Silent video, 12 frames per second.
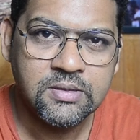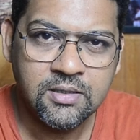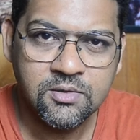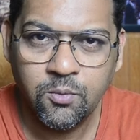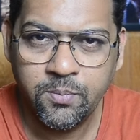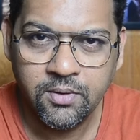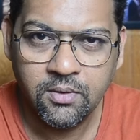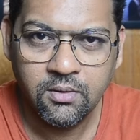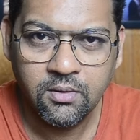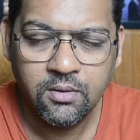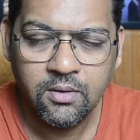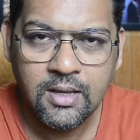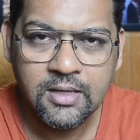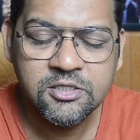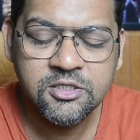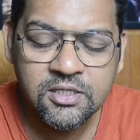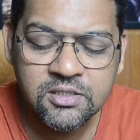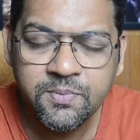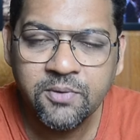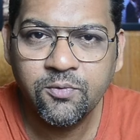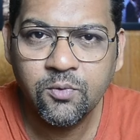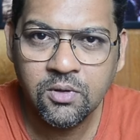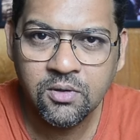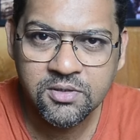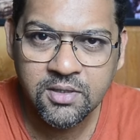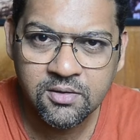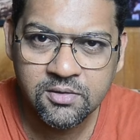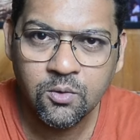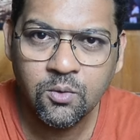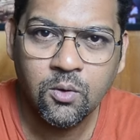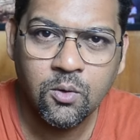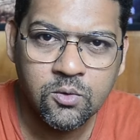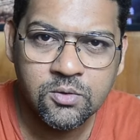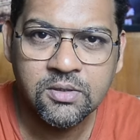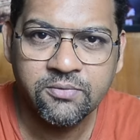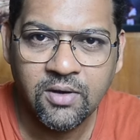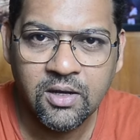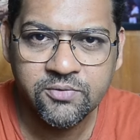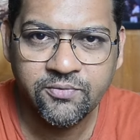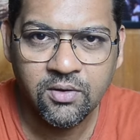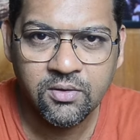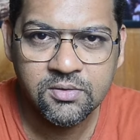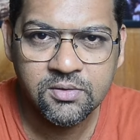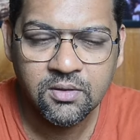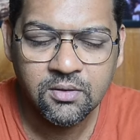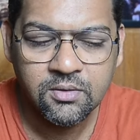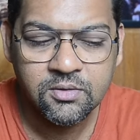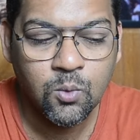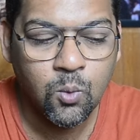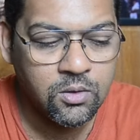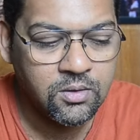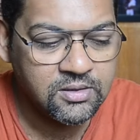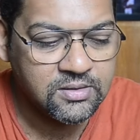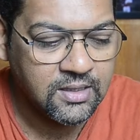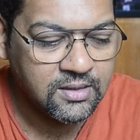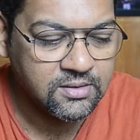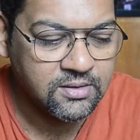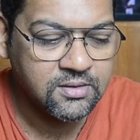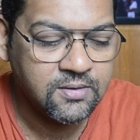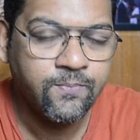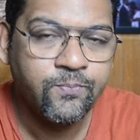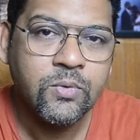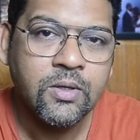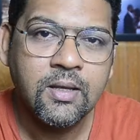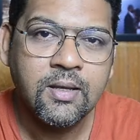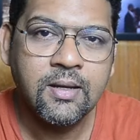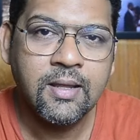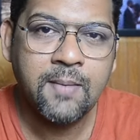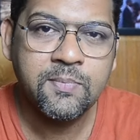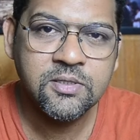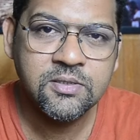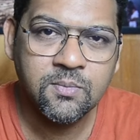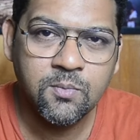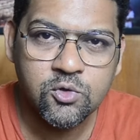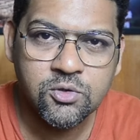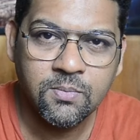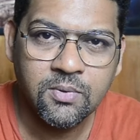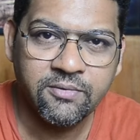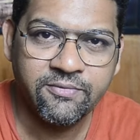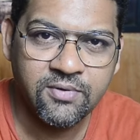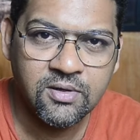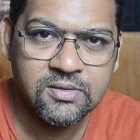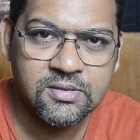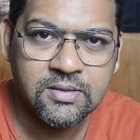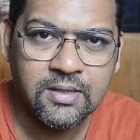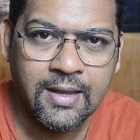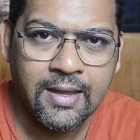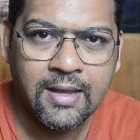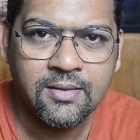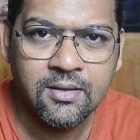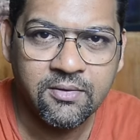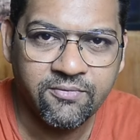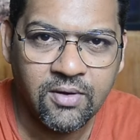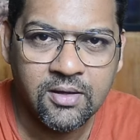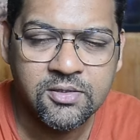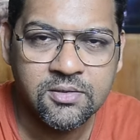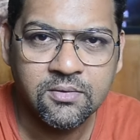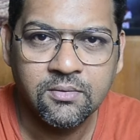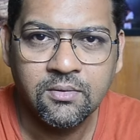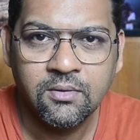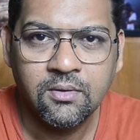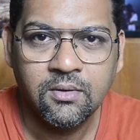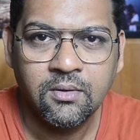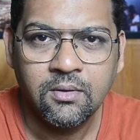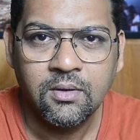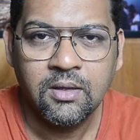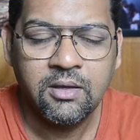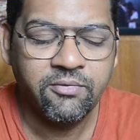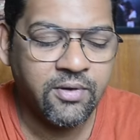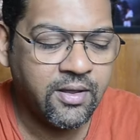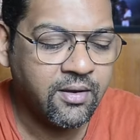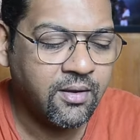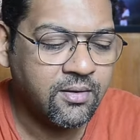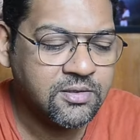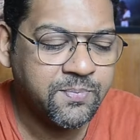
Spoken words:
stays open, and just before the shutter is going to close, the flash fires. So what this does is it captures the motion blur first and then the flash. If rear